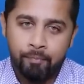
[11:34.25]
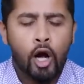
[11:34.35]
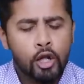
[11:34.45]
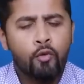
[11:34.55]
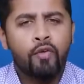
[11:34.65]

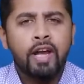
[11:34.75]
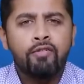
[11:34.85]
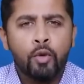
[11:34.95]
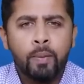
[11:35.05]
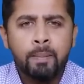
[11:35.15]
Although very
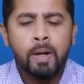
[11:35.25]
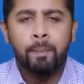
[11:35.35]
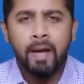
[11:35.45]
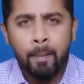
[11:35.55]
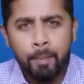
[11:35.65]
few people
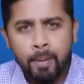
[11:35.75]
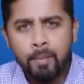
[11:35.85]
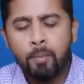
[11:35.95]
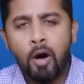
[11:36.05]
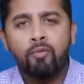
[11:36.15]
pay a
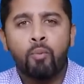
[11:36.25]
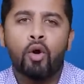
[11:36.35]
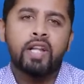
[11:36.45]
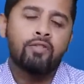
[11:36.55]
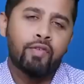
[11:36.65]
premium of
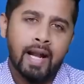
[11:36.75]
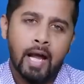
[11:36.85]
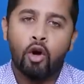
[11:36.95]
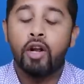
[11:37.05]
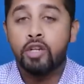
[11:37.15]
more than 5
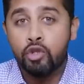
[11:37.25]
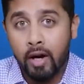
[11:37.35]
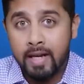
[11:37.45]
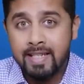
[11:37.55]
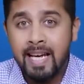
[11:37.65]
lakh on
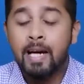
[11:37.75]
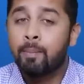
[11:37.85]
insurance,